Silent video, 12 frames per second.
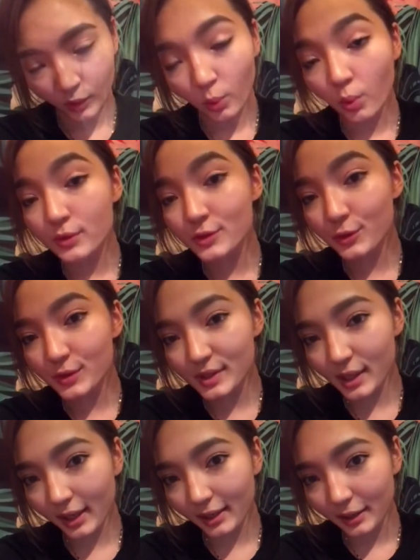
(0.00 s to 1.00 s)
What do you
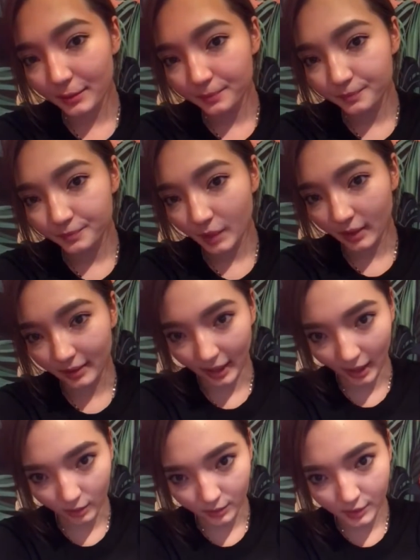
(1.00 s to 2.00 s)
think, and
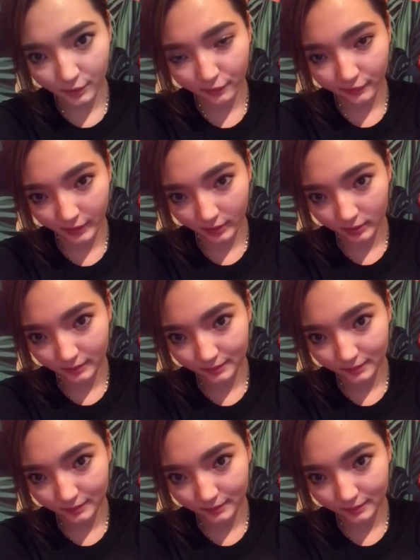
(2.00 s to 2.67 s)
how do you feel?